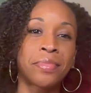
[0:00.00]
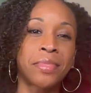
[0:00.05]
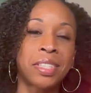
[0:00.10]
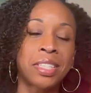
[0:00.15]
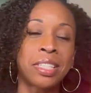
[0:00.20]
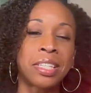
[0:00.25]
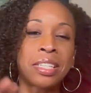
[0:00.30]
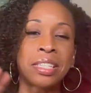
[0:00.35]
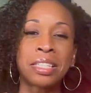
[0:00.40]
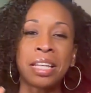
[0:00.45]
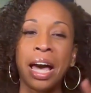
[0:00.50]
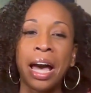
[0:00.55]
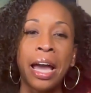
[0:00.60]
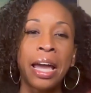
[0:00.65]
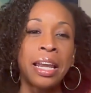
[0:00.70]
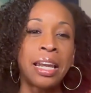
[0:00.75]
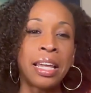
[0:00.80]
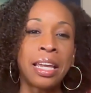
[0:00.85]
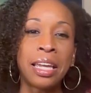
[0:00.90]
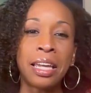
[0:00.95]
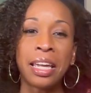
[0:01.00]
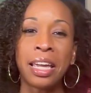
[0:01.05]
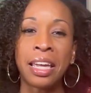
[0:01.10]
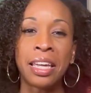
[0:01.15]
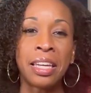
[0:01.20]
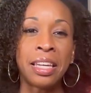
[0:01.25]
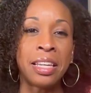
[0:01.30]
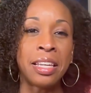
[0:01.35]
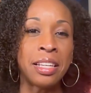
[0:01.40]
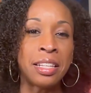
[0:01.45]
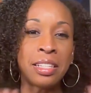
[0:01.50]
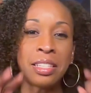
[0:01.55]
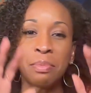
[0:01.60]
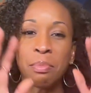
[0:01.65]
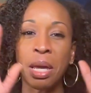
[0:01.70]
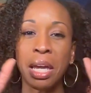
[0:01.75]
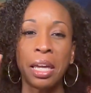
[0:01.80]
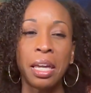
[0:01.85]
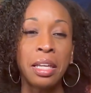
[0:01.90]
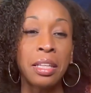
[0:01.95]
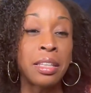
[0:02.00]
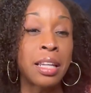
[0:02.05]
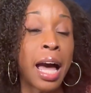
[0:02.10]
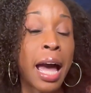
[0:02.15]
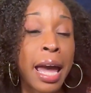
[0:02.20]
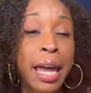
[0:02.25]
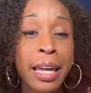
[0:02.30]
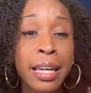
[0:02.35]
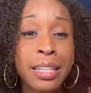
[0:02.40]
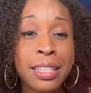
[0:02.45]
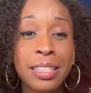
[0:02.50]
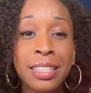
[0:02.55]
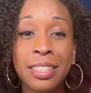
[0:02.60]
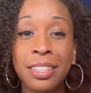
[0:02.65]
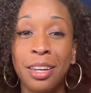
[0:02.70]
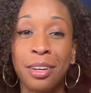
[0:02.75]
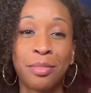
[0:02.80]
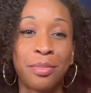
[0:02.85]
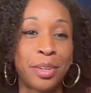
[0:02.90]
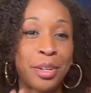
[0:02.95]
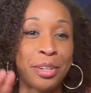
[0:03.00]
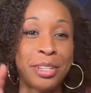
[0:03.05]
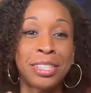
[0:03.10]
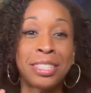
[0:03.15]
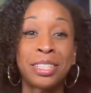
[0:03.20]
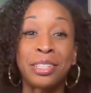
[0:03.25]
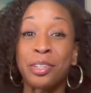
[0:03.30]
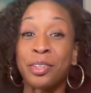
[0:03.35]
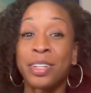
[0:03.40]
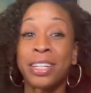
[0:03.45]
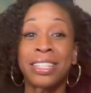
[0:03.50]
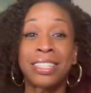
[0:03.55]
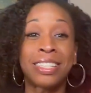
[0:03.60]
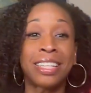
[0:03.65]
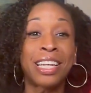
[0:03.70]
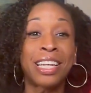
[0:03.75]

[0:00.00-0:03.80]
Society is making light of very serious